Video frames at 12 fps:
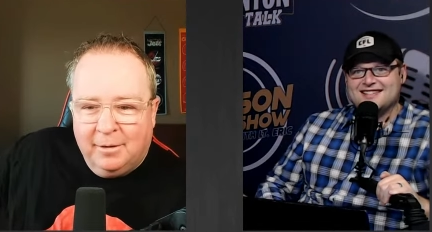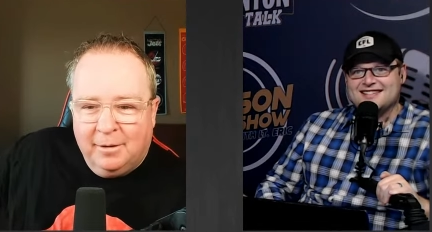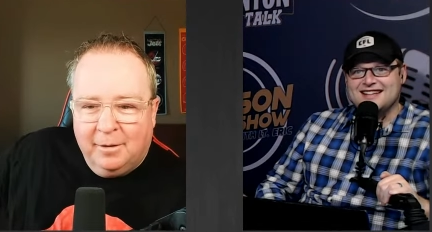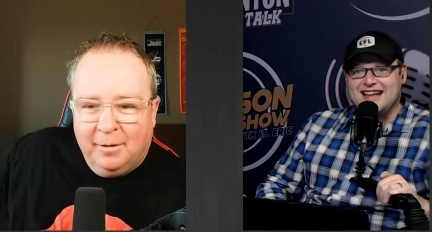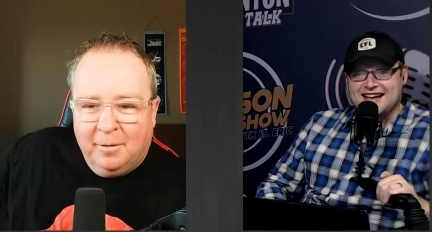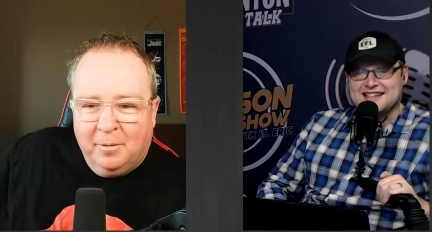
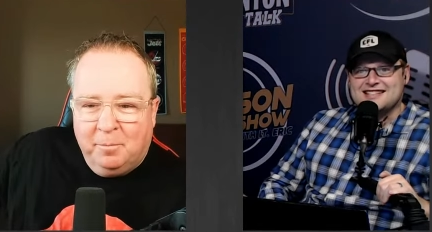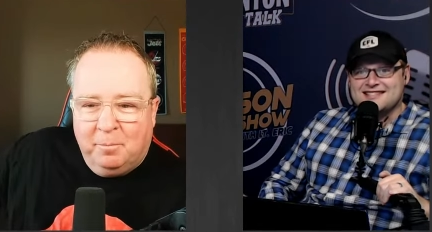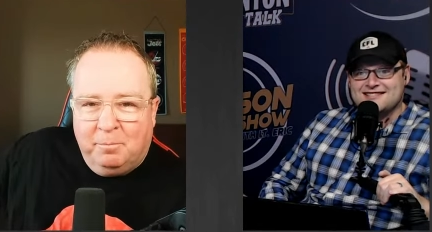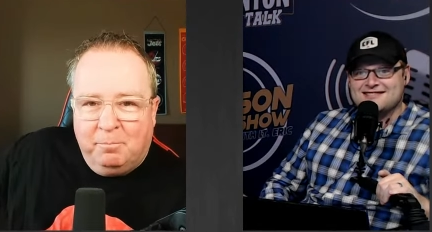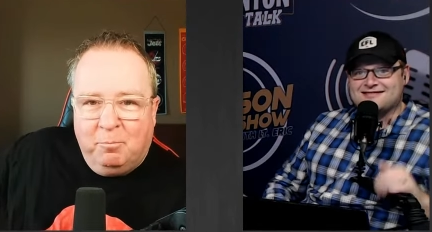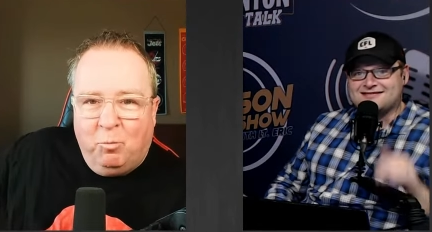Speaker 1: Yes.
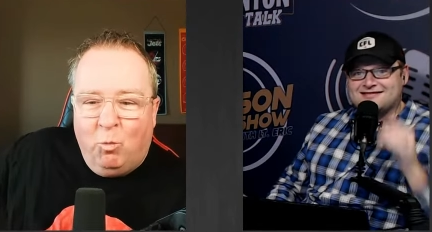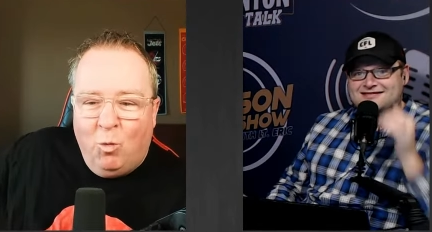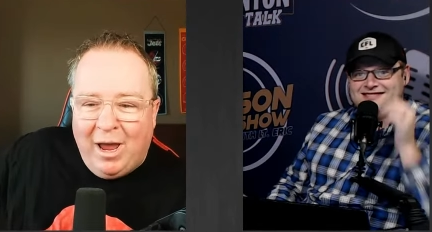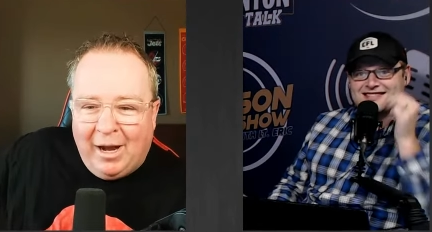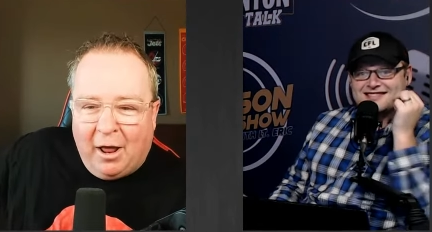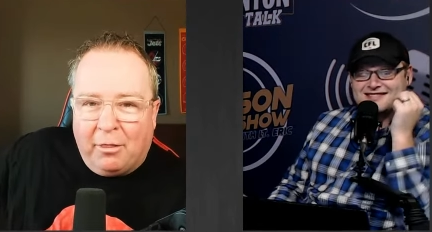
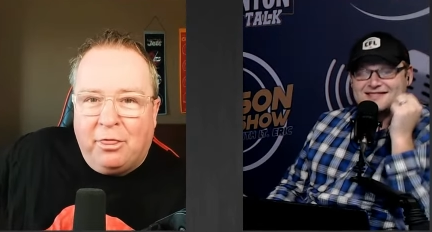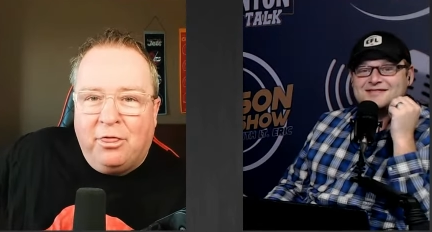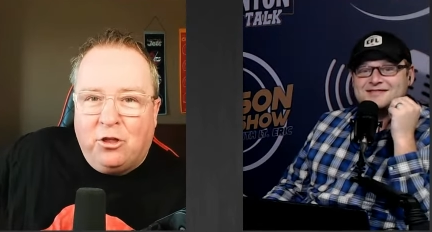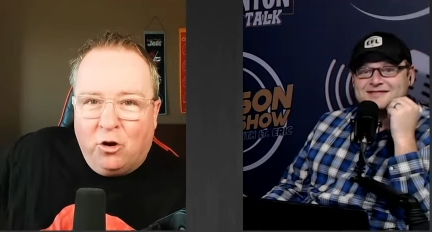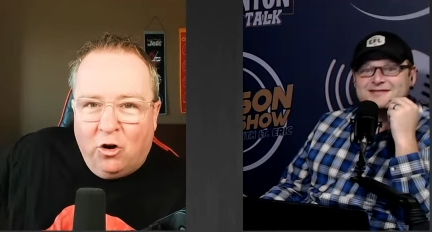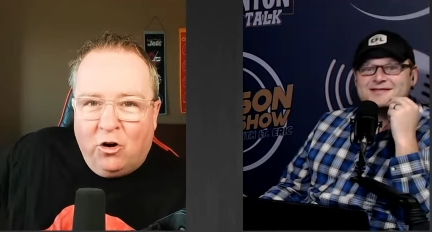
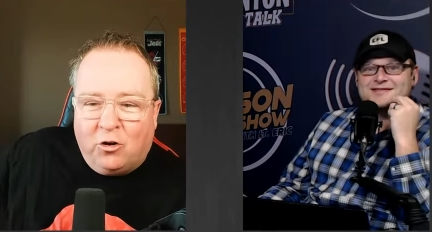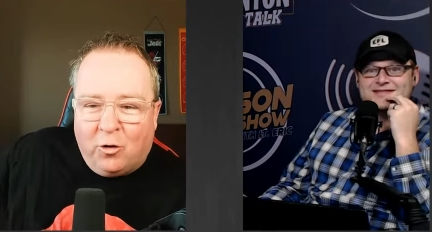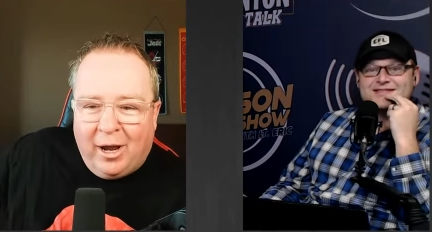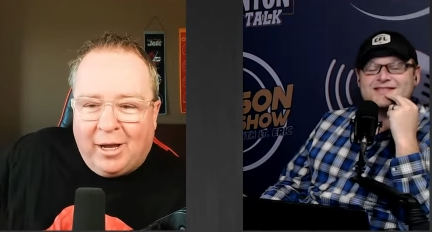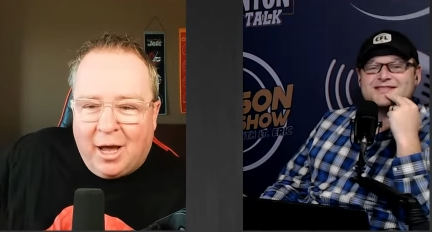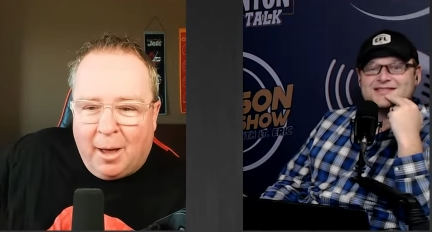Win a
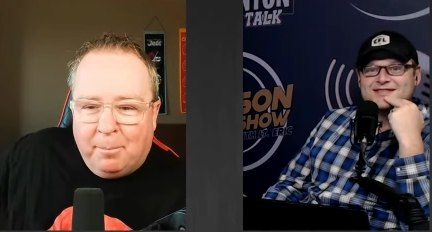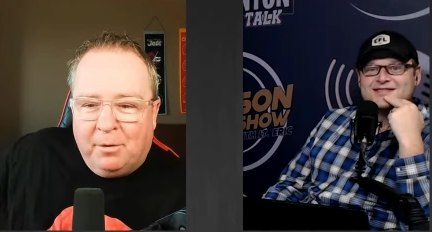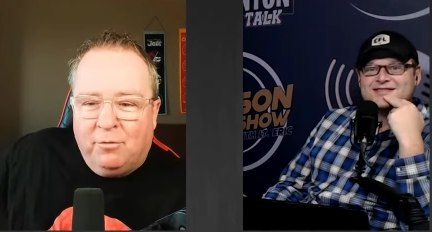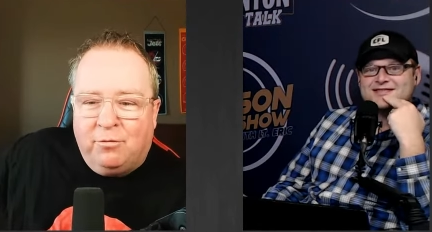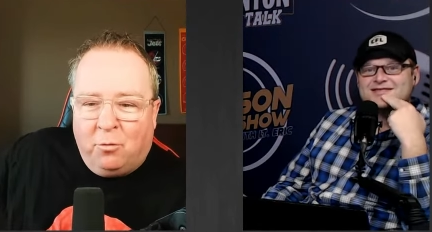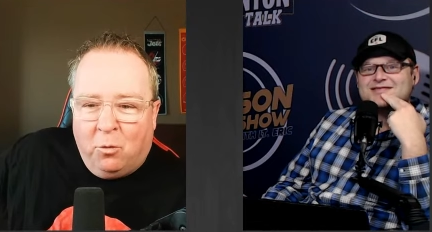third Grey
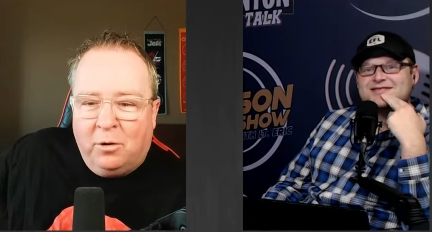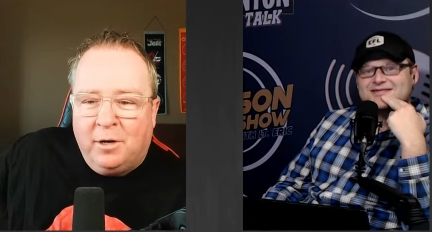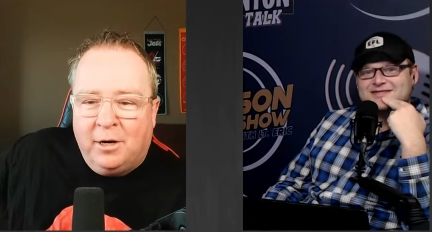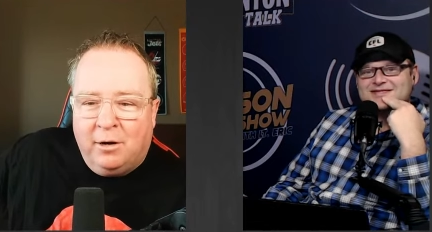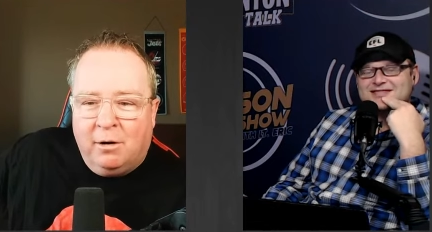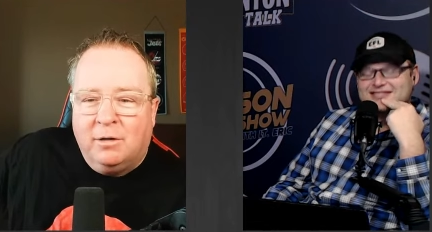Cup in
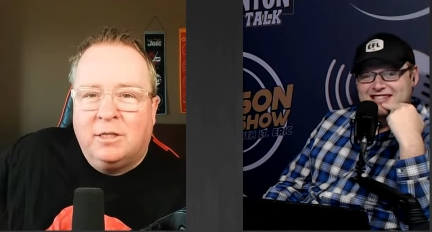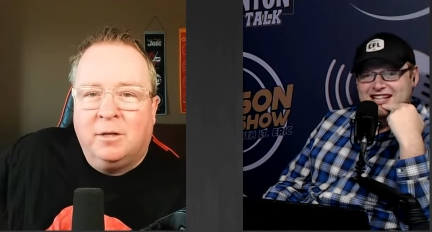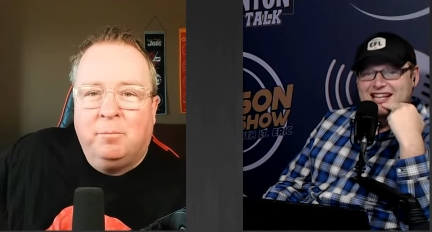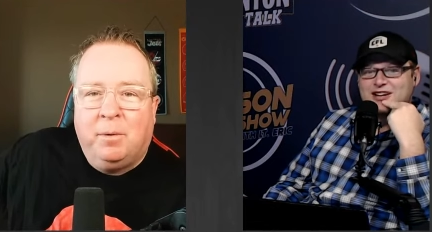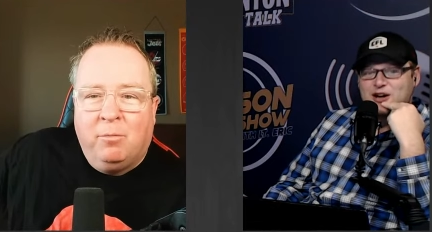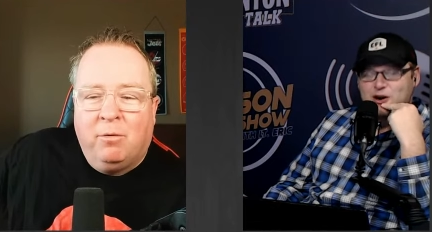four then
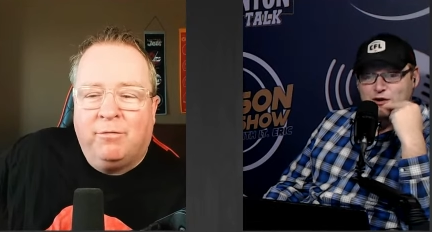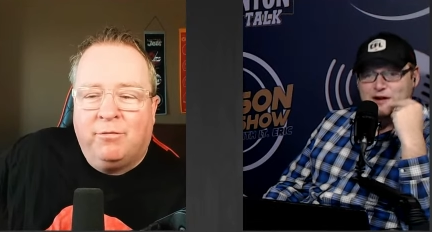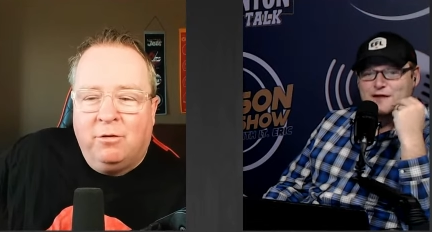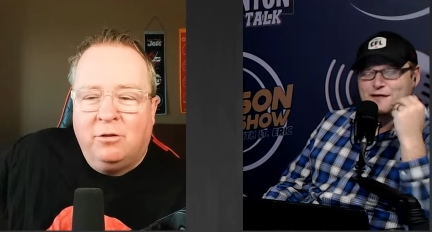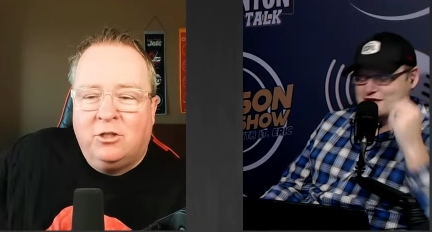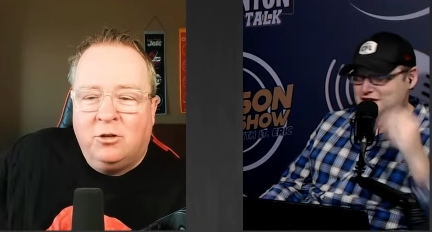years. Cody
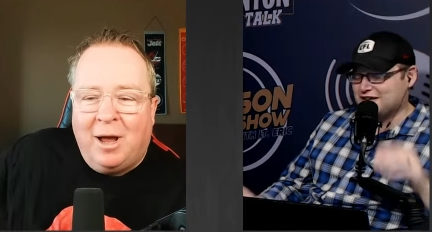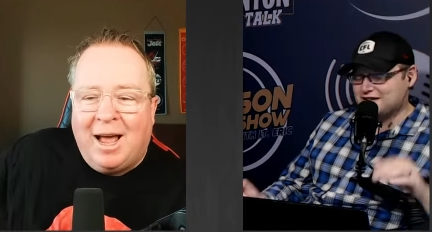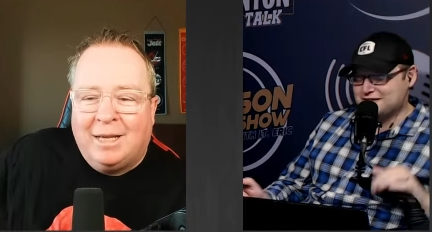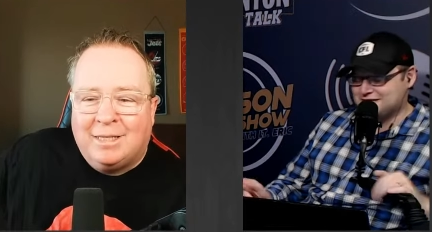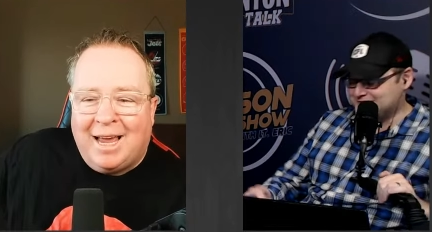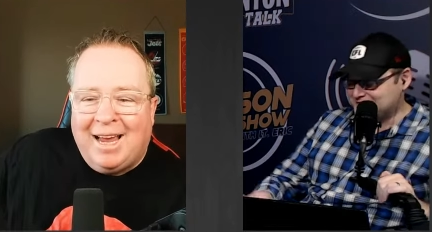be Fajardo.
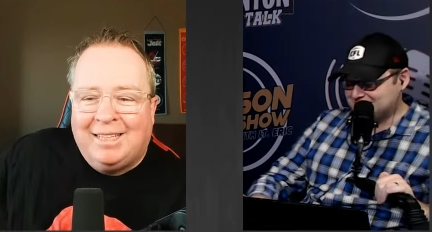referred to